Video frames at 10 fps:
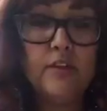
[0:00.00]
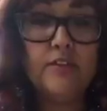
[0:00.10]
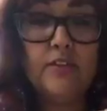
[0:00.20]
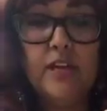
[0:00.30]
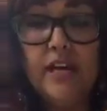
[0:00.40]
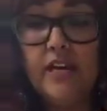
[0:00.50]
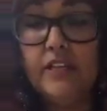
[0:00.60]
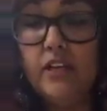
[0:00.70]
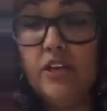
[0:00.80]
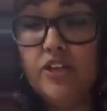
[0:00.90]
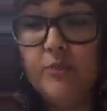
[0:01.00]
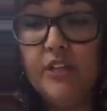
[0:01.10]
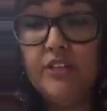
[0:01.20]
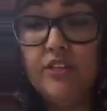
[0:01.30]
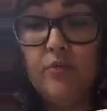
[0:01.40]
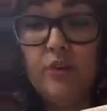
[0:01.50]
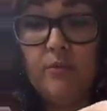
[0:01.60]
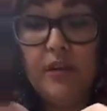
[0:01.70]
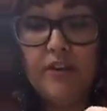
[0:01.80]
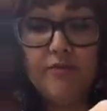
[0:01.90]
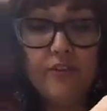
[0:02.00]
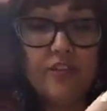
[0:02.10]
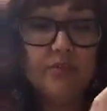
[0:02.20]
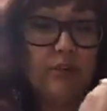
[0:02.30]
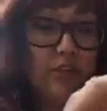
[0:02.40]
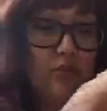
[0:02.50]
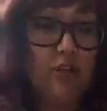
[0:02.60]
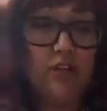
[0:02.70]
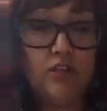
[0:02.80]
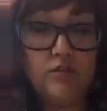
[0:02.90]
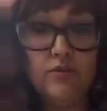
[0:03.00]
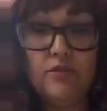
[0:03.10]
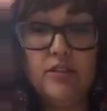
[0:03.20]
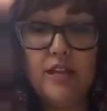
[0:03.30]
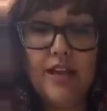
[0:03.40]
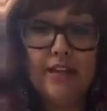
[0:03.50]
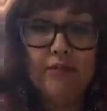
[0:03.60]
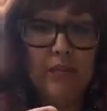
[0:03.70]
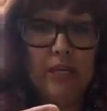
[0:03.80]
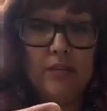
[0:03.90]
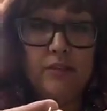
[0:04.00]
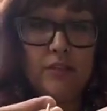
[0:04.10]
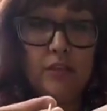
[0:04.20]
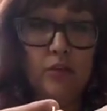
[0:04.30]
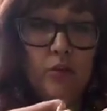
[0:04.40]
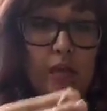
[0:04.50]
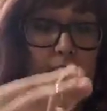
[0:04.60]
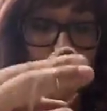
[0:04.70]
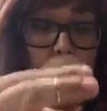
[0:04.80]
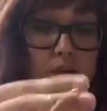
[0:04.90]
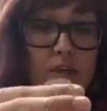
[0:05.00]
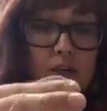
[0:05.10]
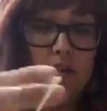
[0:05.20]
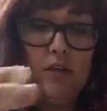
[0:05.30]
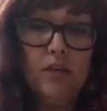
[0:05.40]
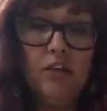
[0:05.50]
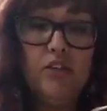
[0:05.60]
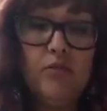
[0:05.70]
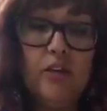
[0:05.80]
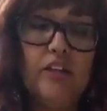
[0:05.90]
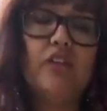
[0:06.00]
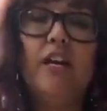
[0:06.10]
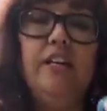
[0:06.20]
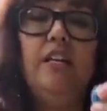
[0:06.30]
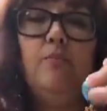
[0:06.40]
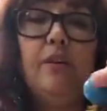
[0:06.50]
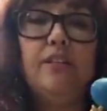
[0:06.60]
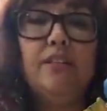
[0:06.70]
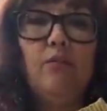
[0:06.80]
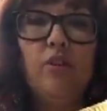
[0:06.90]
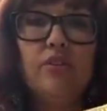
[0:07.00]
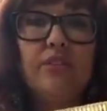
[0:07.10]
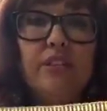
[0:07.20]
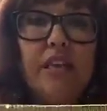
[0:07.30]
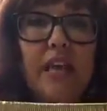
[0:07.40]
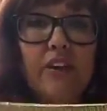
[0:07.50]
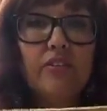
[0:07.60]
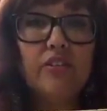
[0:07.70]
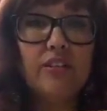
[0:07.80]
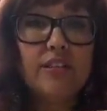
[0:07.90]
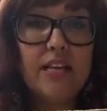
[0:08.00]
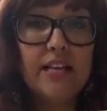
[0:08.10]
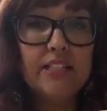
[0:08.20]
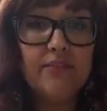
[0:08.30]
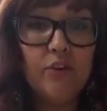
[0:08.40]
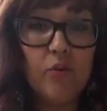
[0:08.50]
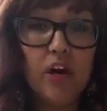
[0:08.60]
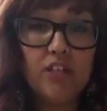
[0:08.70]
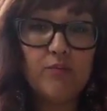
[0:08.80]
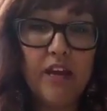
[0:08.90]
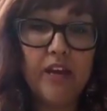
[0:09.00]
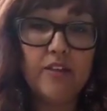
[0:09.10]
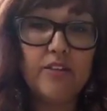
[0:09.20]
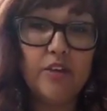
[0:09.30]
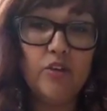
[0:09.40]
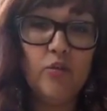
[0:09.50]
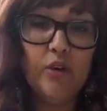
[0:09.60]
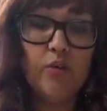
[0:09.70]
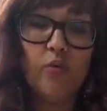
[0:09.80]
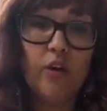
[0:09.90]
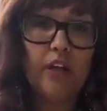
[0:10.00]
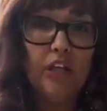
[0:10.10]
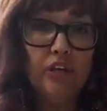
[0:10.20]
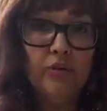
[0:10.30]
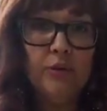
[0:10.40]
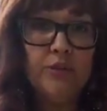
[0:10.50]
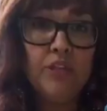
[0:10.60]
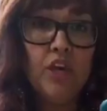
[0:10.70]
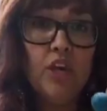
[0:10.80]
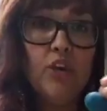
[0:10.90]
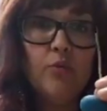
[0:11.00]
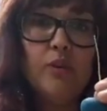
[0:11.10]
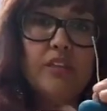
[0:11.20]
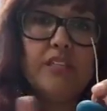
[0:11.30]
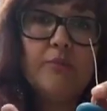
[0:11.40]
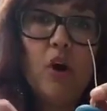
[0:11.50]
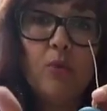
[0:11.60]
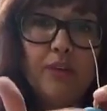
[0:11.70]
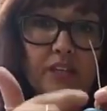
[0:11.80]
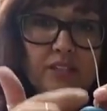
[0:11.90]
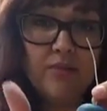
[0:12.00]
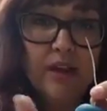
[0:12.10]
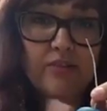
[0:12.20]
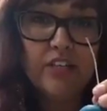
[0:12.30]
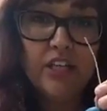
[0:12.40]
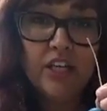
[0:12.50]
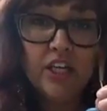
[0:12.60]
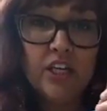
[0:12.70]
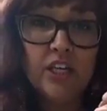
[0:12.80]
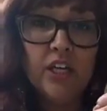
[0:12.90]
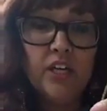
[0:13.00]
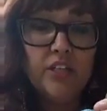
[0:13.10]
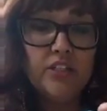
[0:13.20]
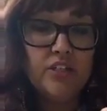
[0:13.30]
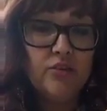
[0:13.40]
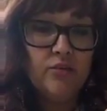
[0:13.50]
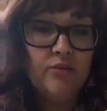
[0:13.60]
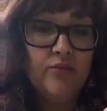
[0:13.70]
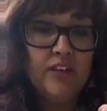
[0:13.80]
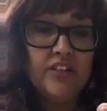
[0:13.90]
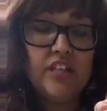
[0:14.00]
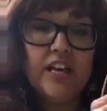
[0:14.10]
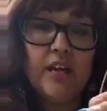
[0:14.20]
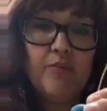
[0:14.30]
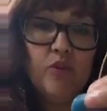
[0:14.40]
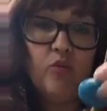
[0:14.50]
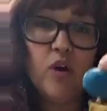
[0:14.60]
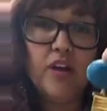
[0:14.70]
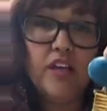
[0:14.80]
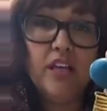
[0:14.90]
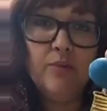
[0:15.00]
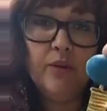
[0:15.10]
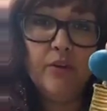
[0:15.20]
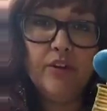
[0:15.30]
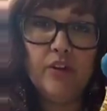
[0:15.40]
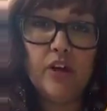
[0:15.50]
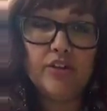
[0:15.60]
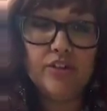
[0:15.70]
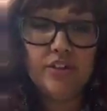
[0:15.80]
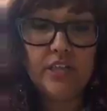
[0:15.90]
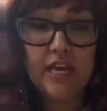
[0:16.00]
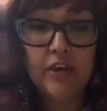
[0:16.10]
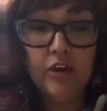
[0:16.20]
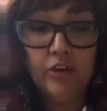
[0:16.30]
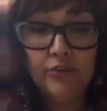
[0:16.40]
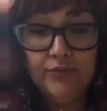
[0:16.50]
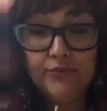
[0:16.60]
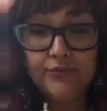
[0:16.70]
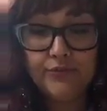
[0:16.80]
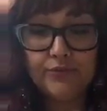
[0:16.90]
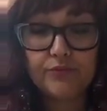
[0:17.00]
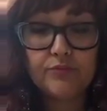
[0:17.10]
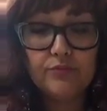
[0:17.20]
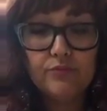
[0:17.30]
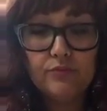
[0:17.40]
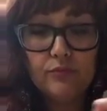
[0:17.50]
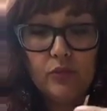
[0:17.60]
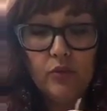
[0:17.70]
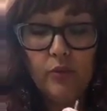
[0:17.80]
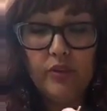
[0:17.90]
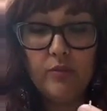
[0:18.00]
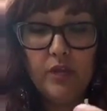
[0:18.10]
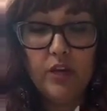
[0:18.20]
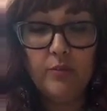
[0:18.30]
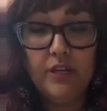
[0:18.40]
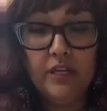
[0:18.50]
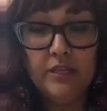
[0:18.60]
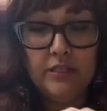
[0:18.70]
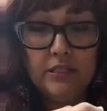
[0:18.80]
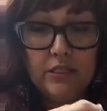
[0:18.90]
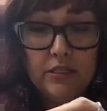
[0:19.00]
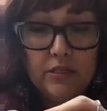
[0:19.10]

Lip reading: So yeah, again, larger beads do work better for this, but you can use any beads that you like. You do want to try and keep it similar scale to the size of your watch band, so you wouldn't want to use really small beads around here to finish that up. You'd want to keep it with a larger scale with the bigger beads.